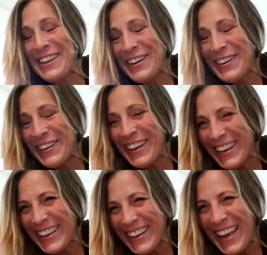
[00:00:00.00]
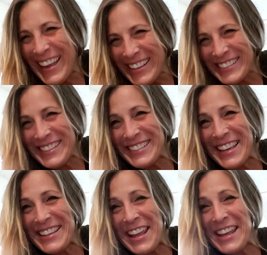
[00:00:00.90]
So she's
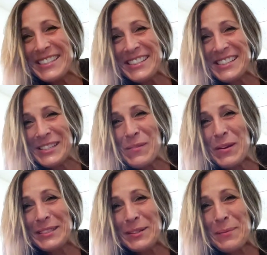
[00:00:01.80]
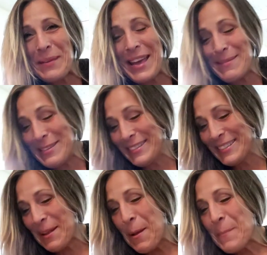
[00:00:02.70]
getting antsy. She wants her babies.
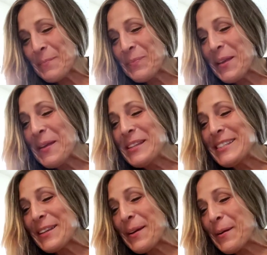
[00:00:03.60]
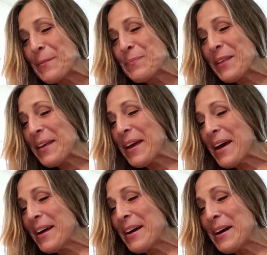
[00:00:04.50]
So
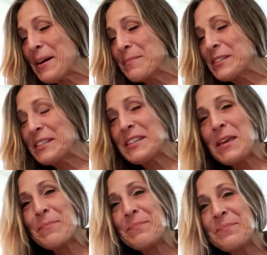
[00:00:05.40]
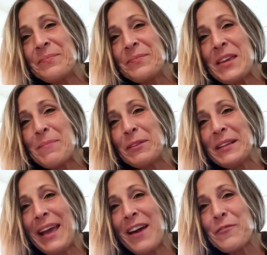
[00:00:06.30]
um, just keep keep a
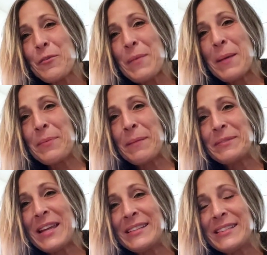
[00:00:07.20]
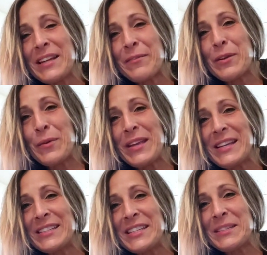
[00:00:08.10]
lookout for my pup dates every week.
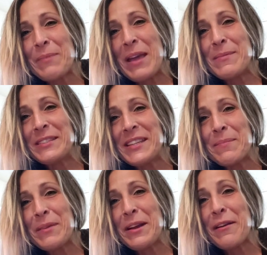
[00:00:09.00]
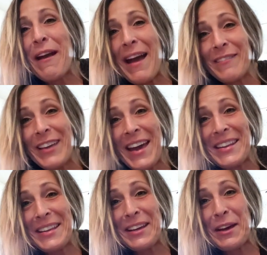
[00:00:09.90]
As these babies get bigger, I've got
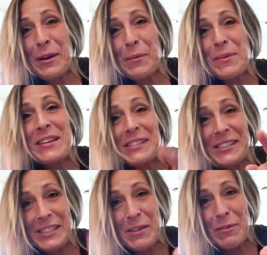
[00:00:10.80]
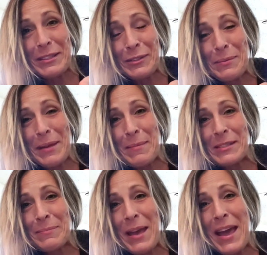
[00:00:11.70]
to go because she wants her
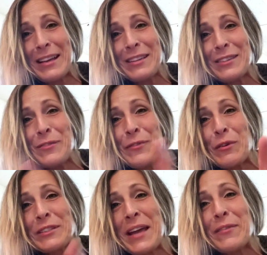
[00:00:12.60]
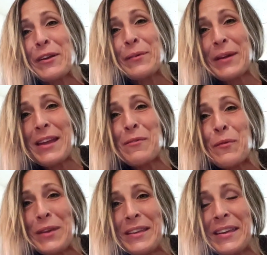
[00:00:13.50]
babies back. You folks have a great
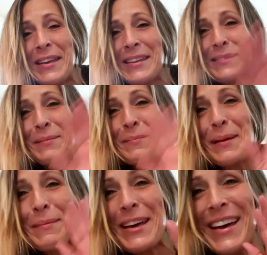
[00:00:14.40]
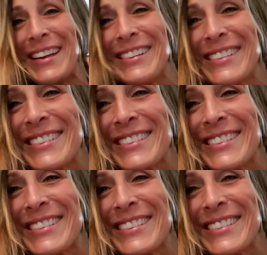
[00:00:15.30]
weekend. Bye-bye.